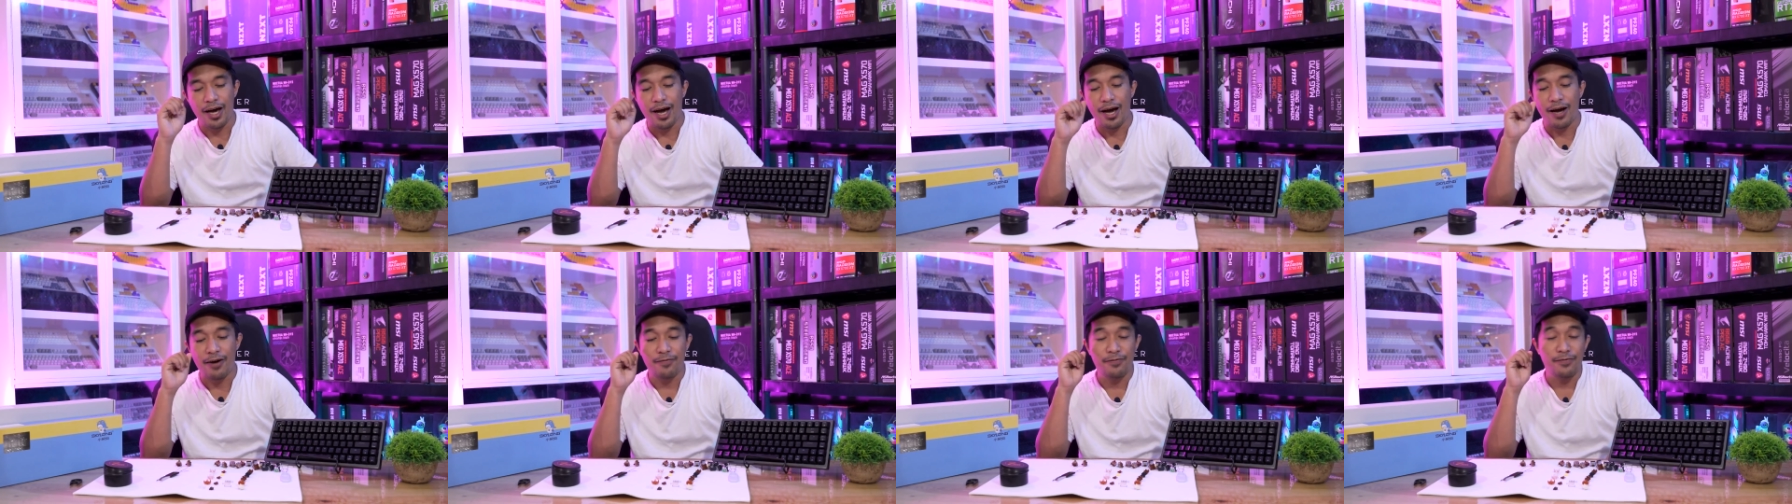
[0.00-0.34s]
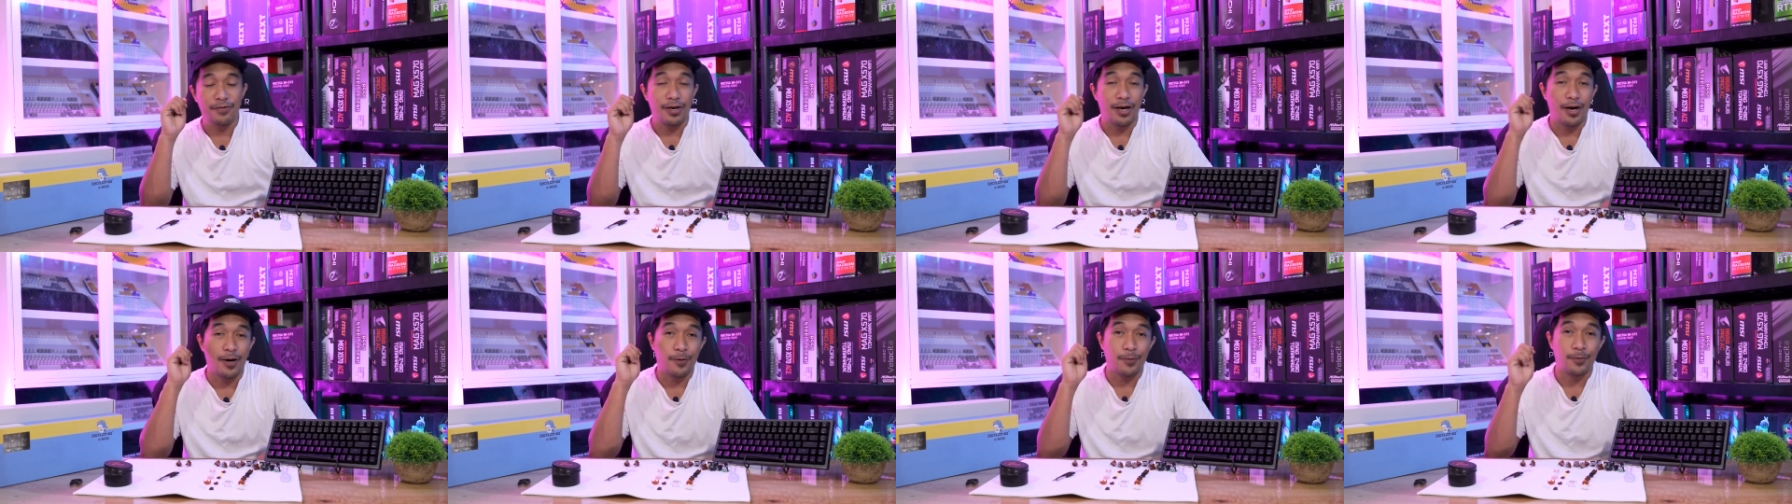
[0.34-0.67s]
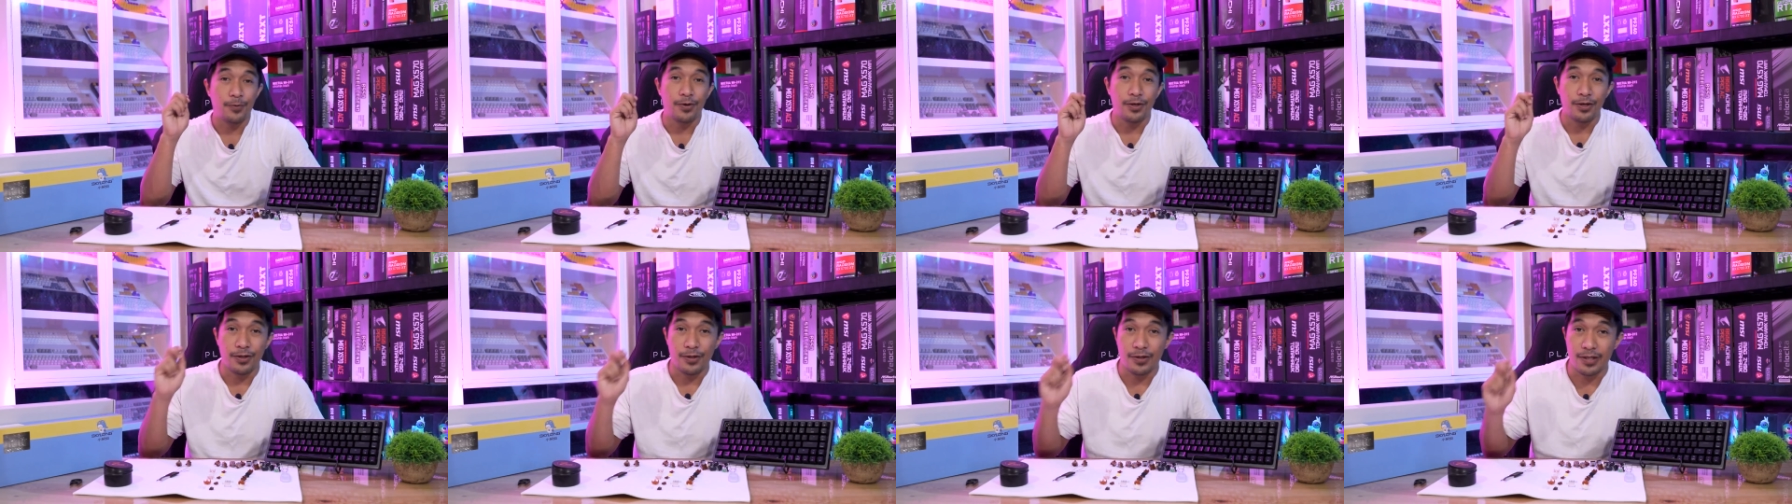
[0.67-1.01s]
have
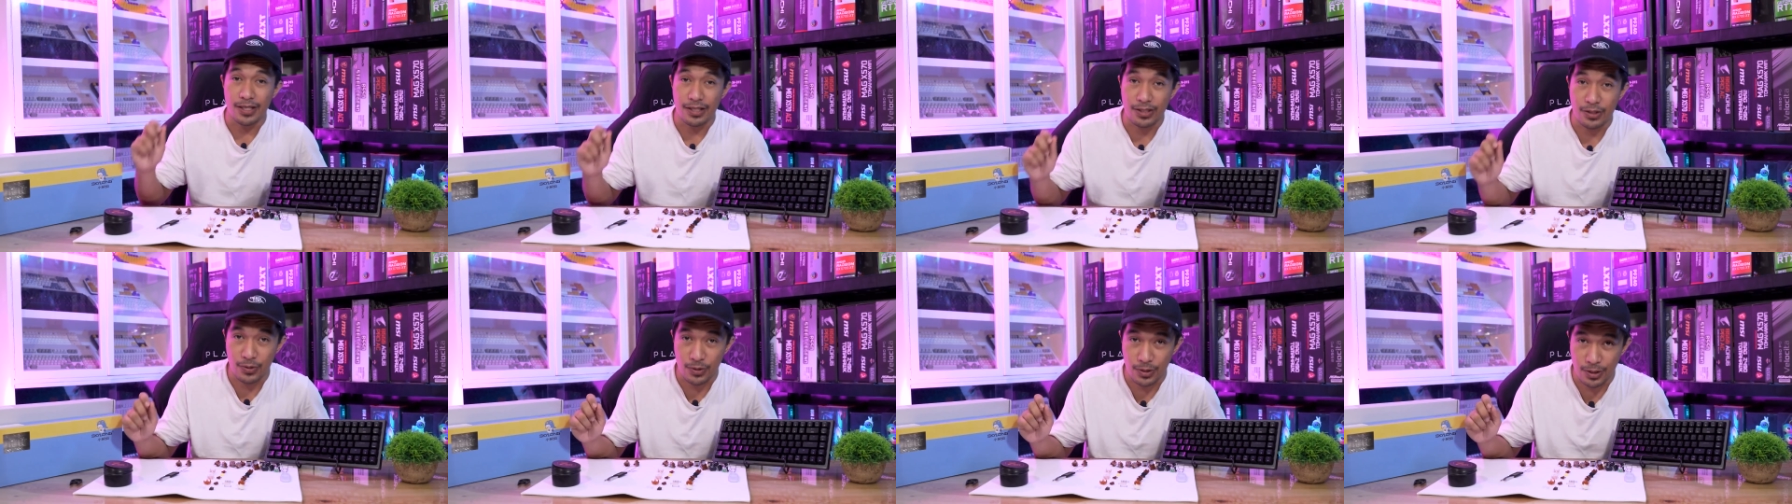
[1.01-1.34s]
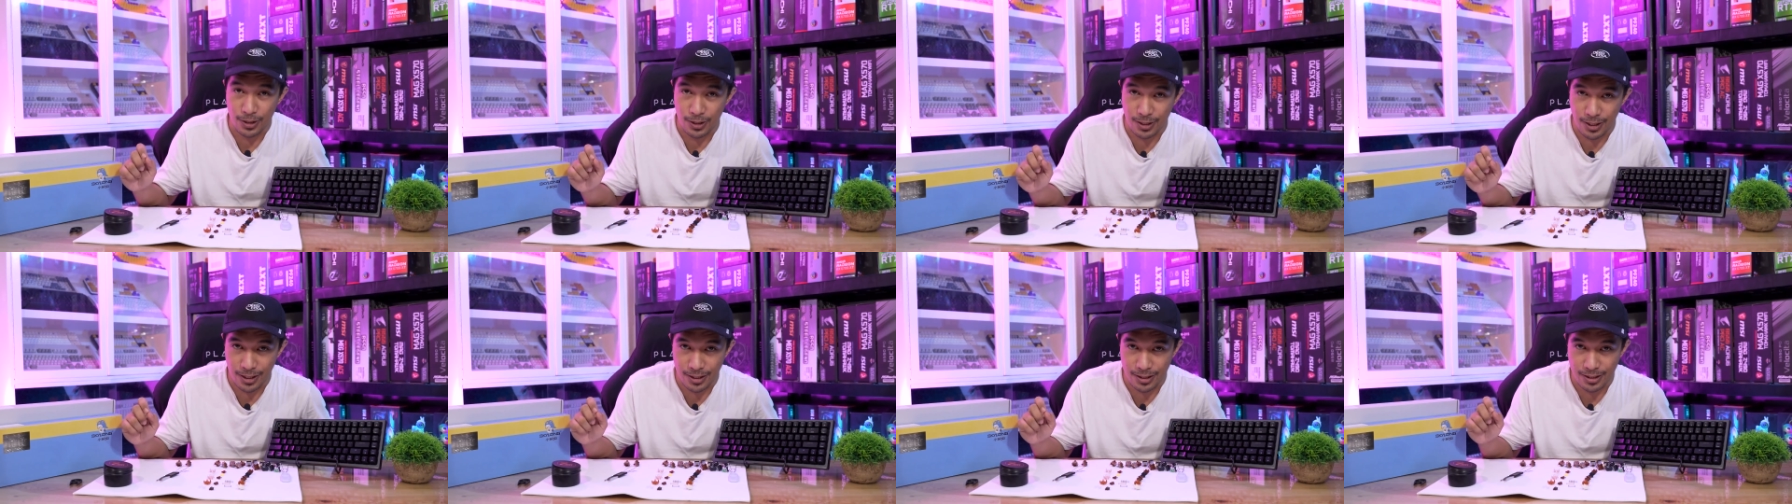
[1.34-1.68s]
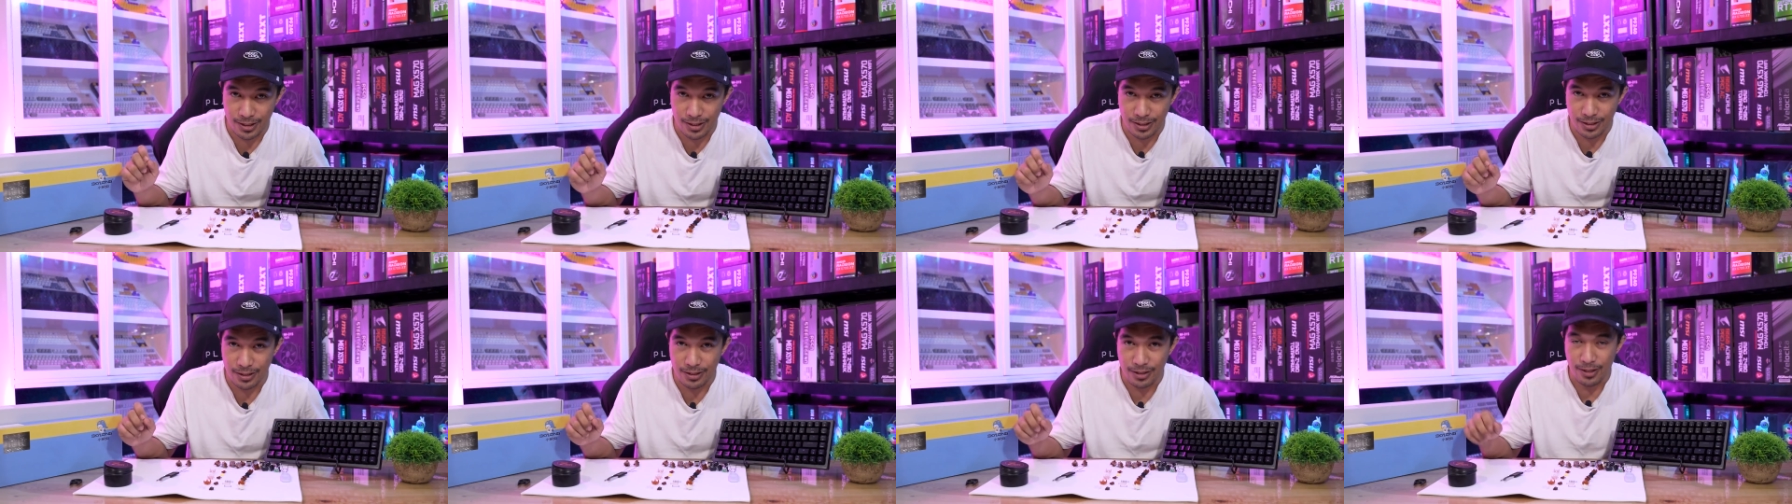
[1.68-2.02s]
now the
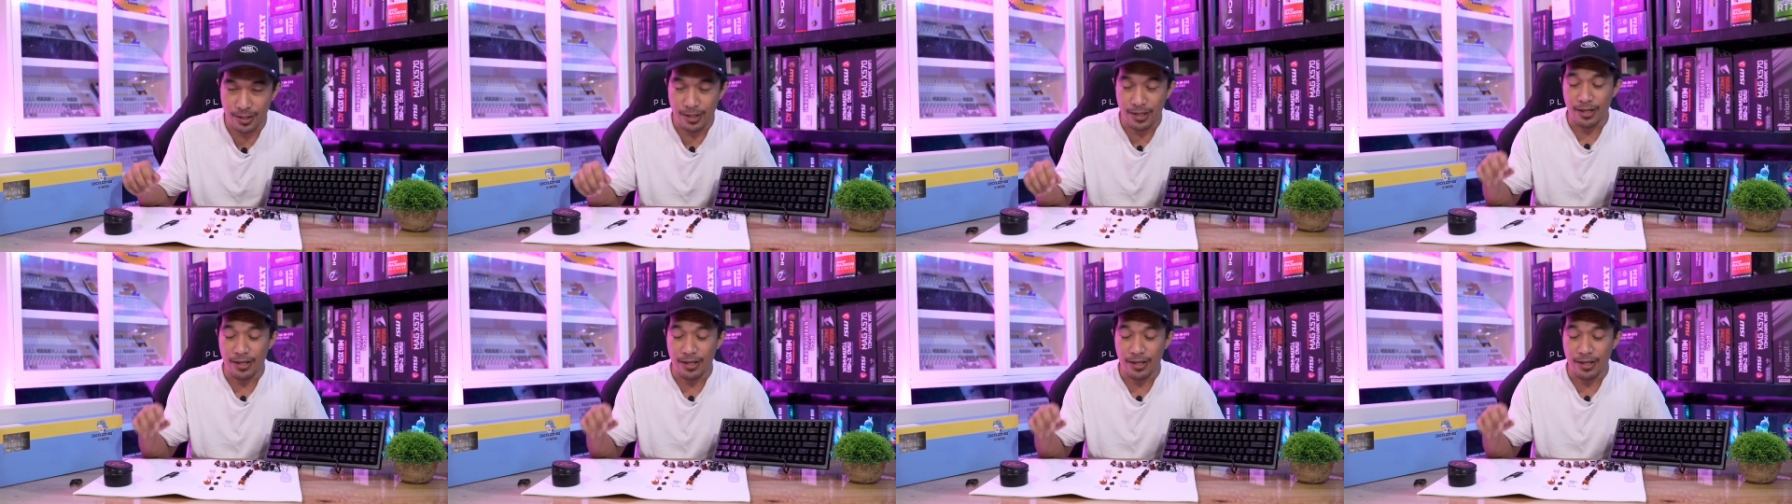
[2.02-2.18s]
switches.